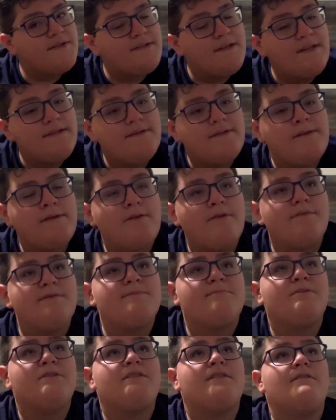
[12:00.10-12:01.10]
sets. You can always
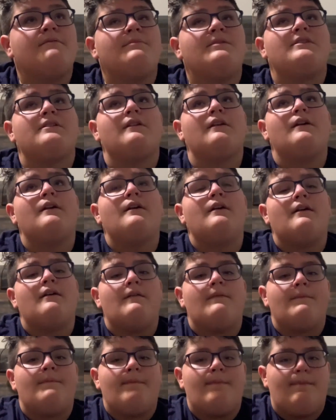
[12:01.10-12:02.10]
put them in
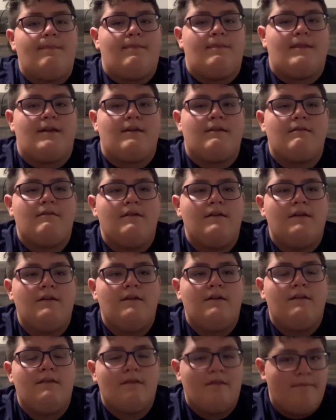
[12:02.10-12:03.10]
like
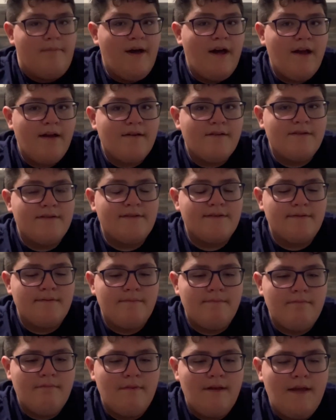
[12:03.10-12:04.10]
the box.
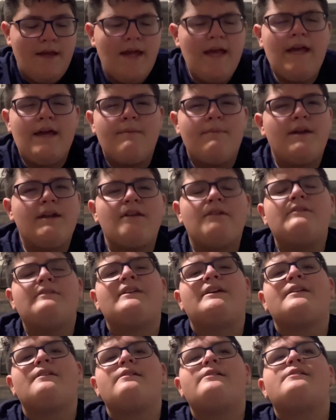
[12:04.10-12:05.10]
But I know
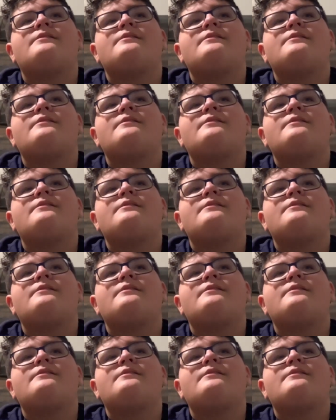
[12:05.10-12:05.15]
not a lot